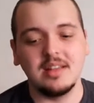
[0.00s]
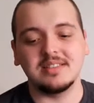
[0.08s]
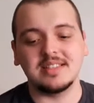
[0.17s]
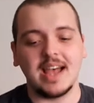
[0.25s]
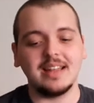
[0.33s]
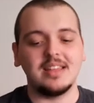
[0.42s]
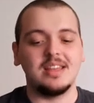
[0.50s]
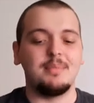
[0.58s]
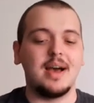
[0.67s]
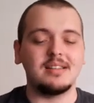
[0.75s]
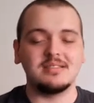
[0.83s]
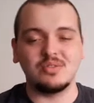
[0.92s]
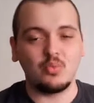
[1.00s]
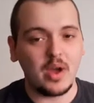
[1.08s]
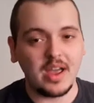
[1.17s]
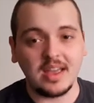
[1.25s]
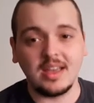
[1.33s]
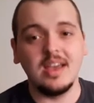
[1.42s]
Sadly, he passed
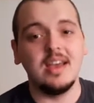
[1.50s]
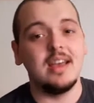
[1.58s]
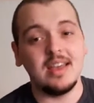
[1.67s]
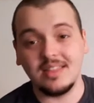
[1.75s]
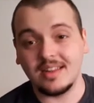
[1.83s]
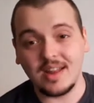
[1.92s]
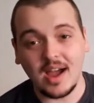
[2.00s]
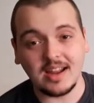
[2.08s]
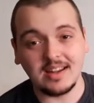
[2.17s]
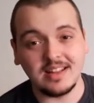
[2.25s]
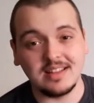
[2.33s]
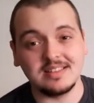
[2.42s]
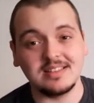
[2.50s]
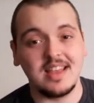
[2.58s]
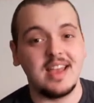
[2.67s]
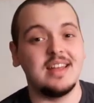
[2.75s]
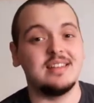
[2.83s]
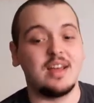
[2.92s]
away in the 90s,
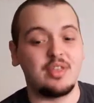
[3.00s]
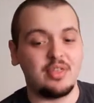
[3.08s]
and I